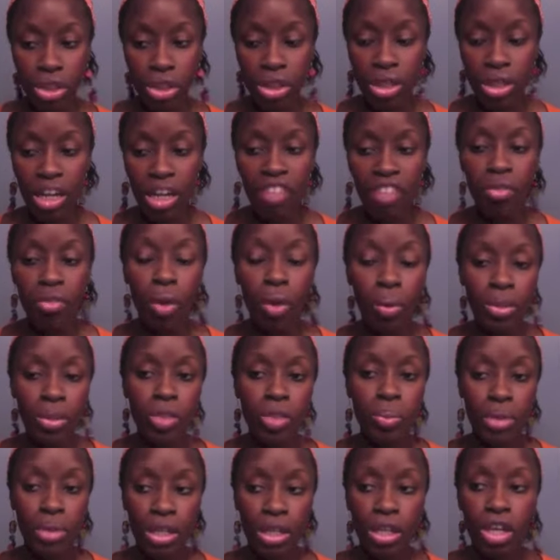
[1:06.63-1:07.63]
And I've always
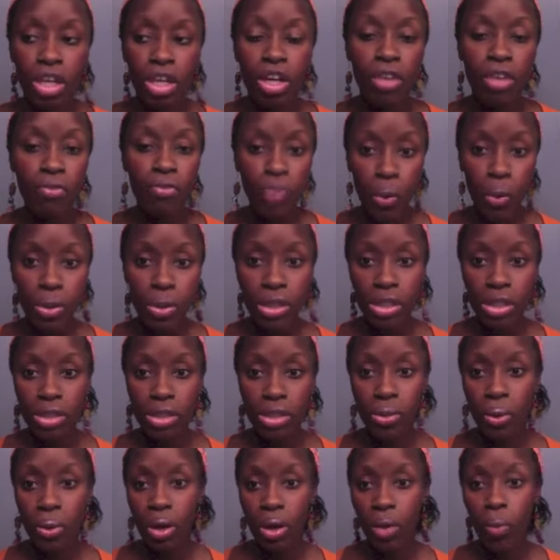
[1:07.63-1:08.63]
been focused
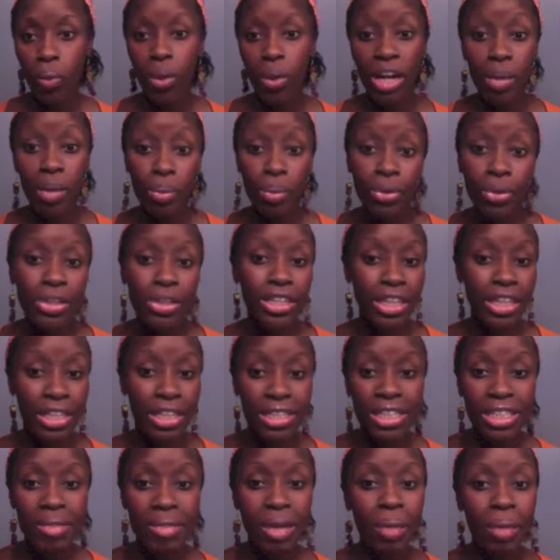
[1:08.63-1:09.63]
on what I'm putting
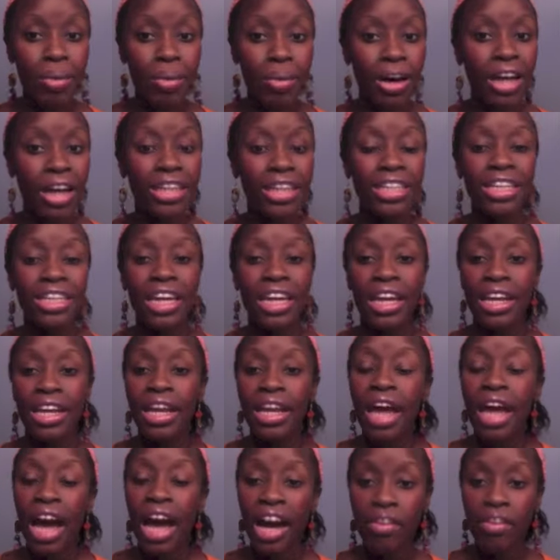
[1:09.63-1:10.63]
into my body, and
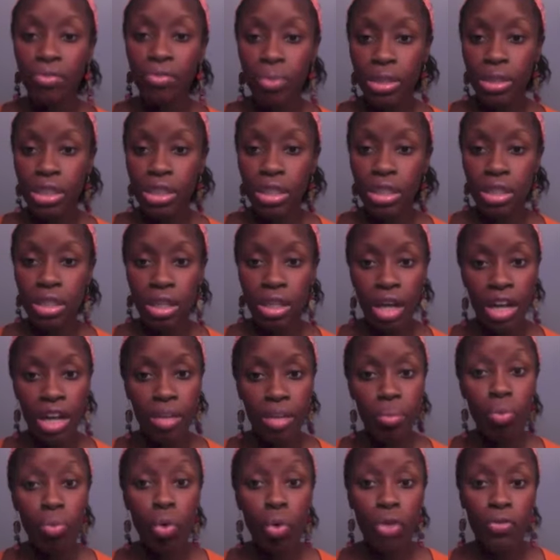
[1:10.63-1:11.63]
I've recently gotten
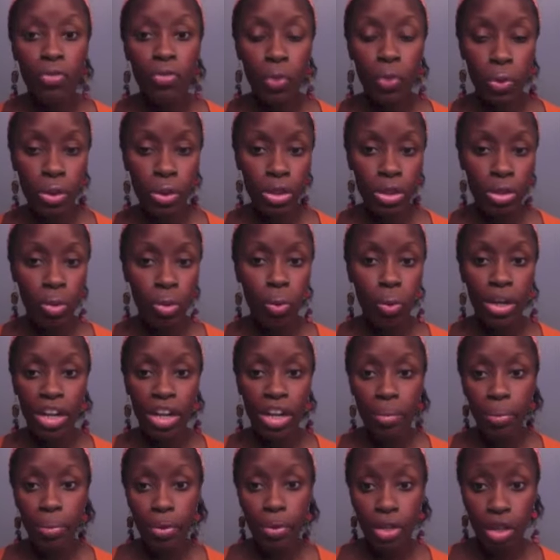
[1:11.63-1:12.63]
more focused on what I'm
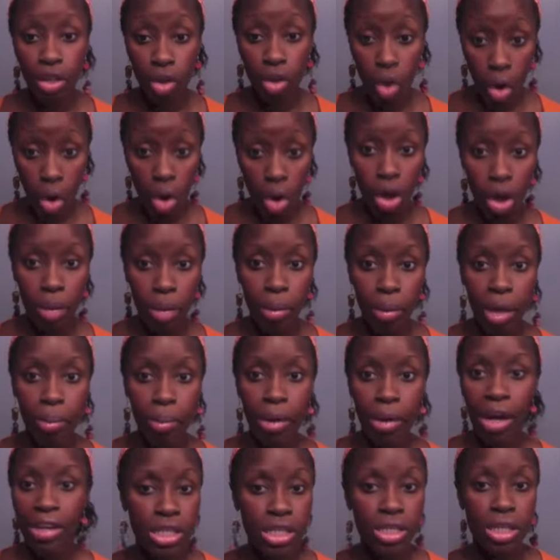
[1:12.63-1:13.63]
putting on my
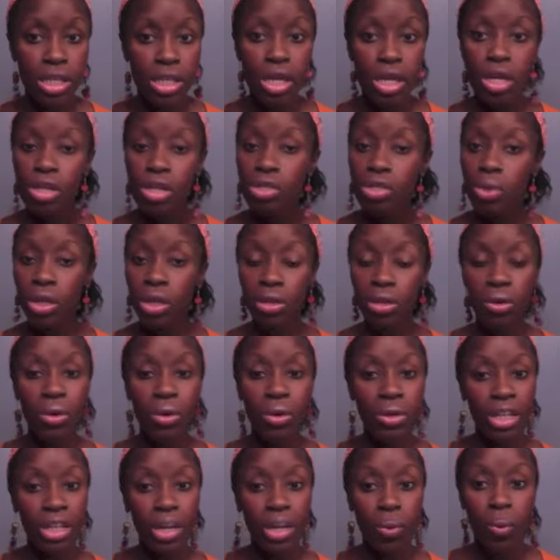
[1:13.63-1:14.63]
body. So I thought,
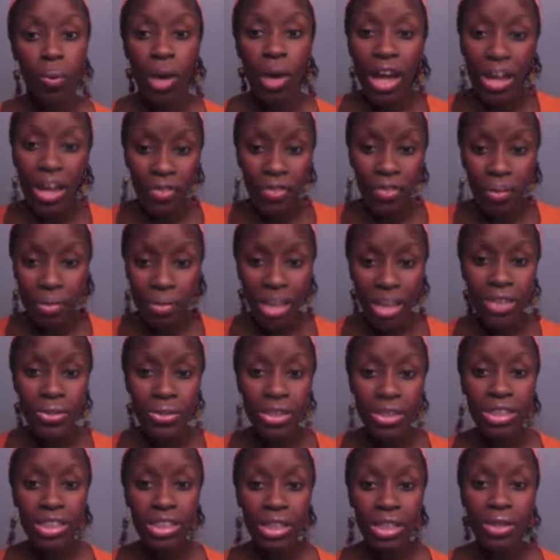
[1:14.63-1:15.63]
okay, what if I'm not
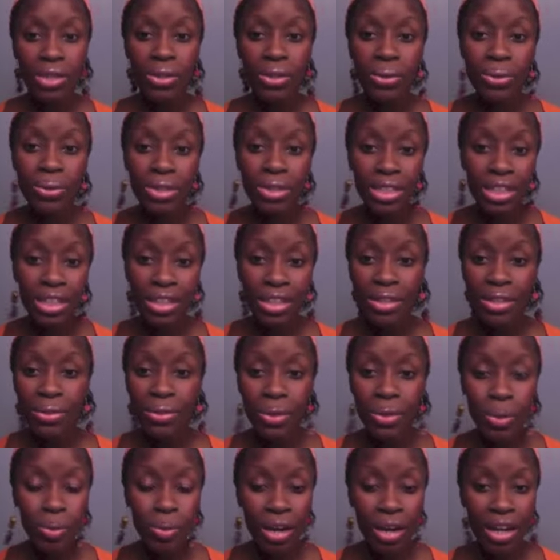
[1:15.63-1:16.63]
using silicones in any of
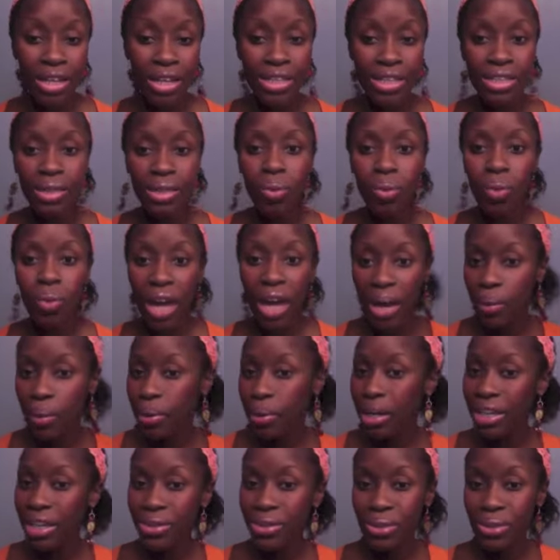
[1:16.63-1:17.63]
those products, then why would
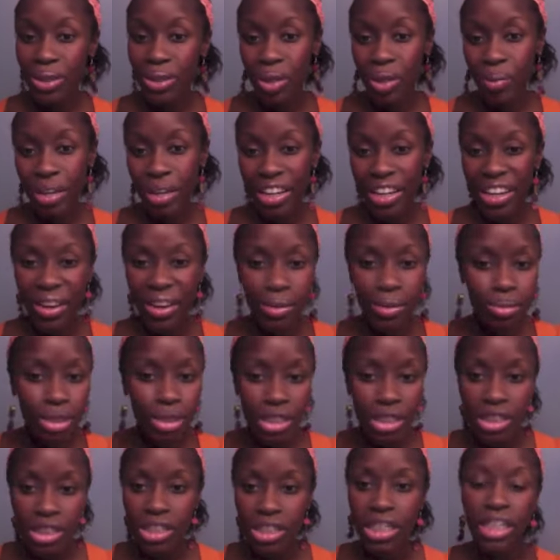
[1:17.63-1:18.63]
I use it on my hair? I'm just
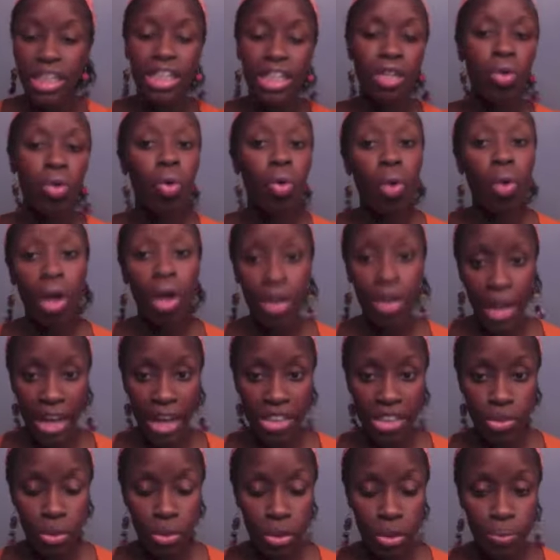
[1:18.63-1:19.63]
going to take it all
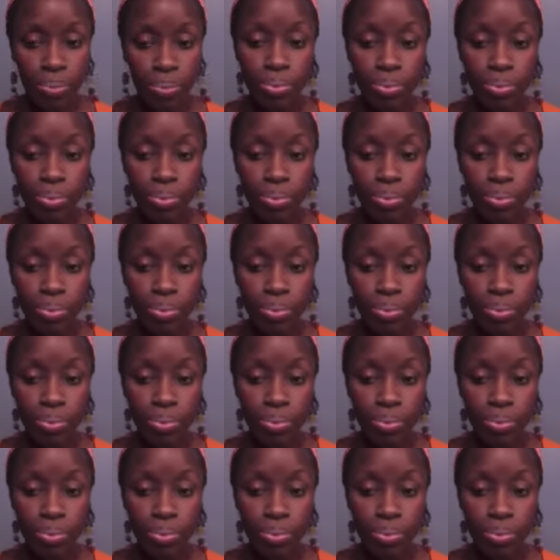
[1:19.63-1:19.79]
natural.